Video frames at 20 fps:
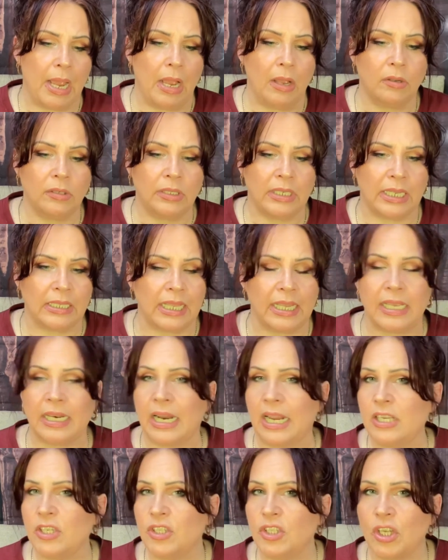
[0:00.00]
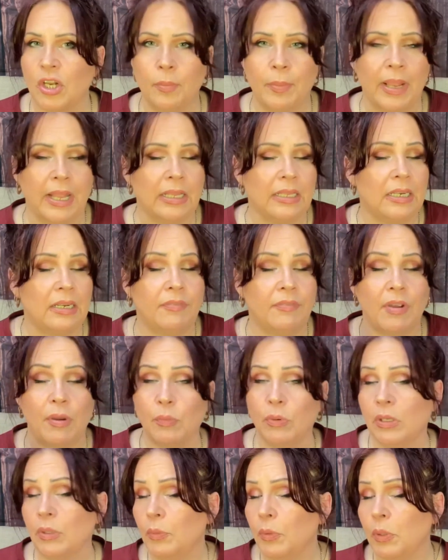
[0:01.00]
I'll get like an eyeshadow palette if I
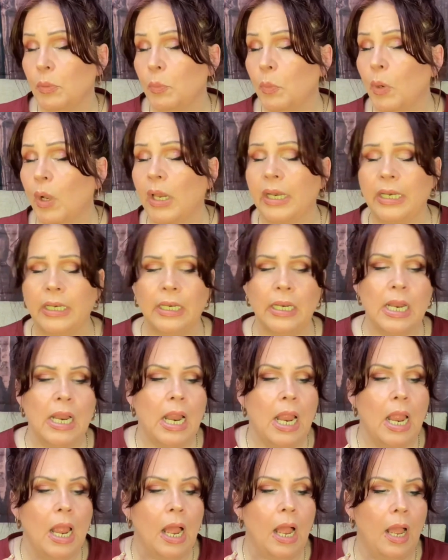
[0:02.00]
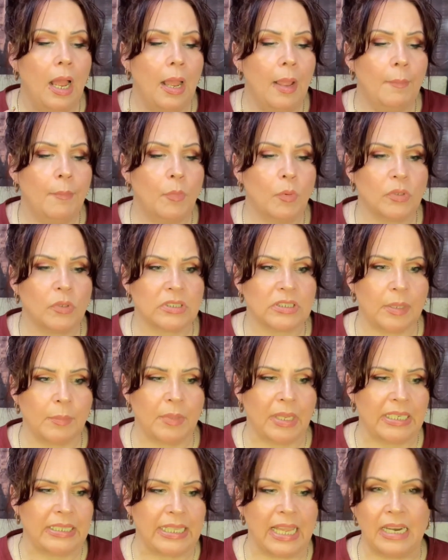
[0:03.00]
really, really want it. Or something
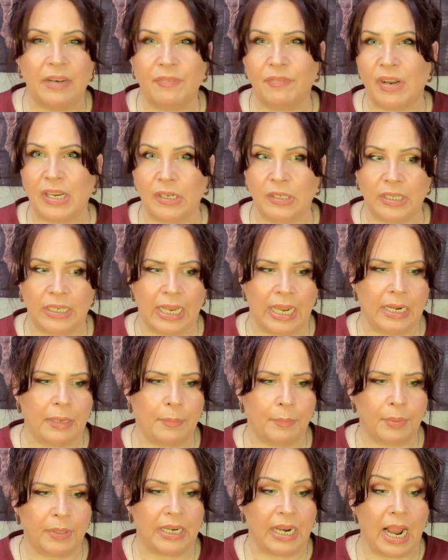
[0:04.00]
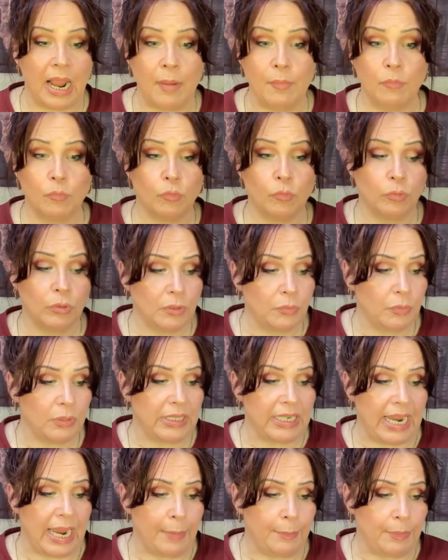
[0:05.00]
like that if I didn't get it. But I'm really,
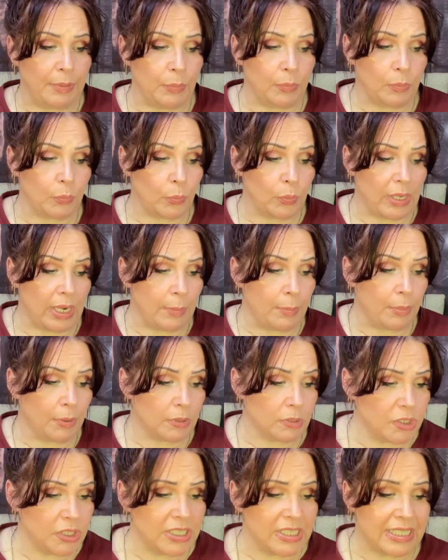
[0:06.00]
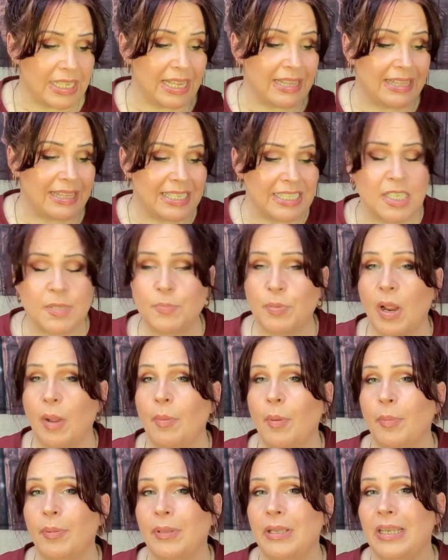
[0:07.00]
really happy with what I purchased. This is
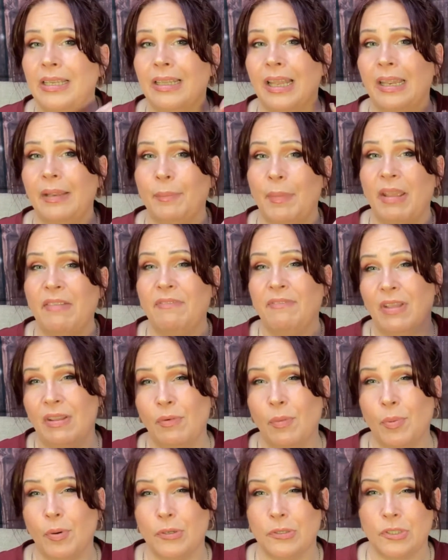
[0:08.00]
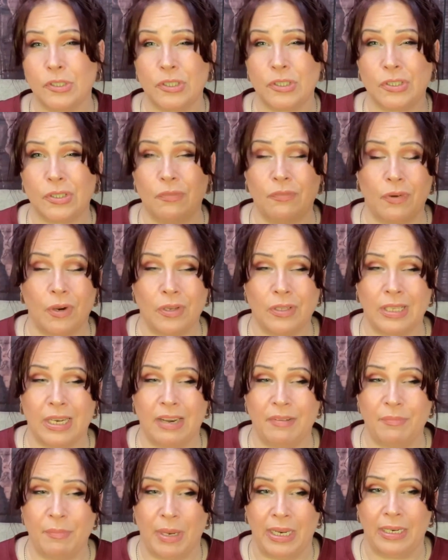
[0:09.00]
probably like my favorite purchase so far that
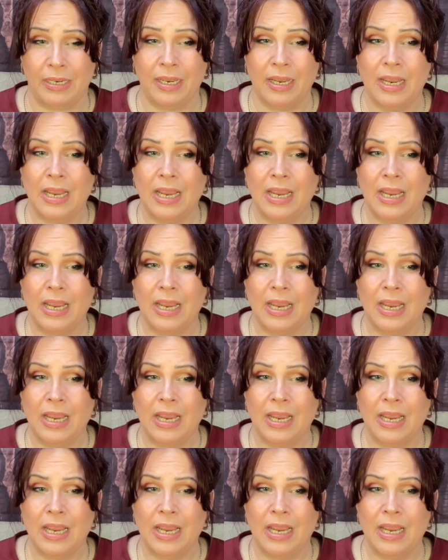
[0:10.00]
I've made,